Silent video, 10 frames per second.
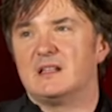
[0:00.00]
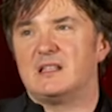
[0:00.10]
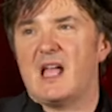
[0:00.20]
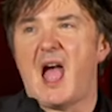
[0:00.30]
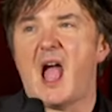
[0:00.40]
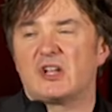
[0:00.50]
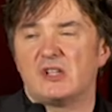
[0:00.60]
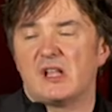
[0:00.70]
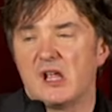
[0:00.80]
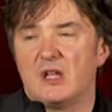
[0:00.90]
They'll say,
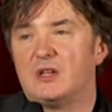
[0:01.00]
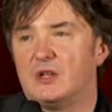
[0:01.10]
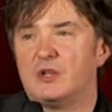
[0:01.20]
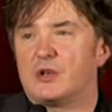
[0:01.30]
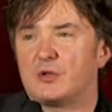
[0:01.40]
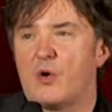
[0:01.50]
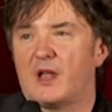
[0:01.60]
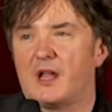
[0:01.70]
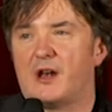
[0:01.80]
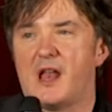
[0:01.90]
actually, you're
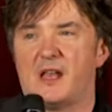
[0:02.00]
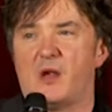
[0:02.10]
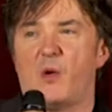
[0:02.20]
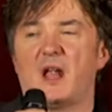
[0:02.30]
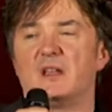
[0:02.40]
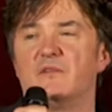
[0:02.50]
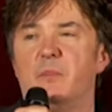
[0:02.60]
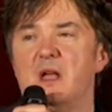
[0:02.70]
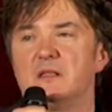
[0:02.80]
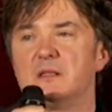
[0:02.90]
talking
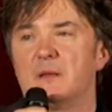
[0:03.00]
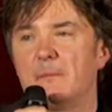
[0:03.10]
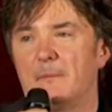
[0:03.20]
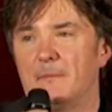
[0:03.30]
radioactive pus.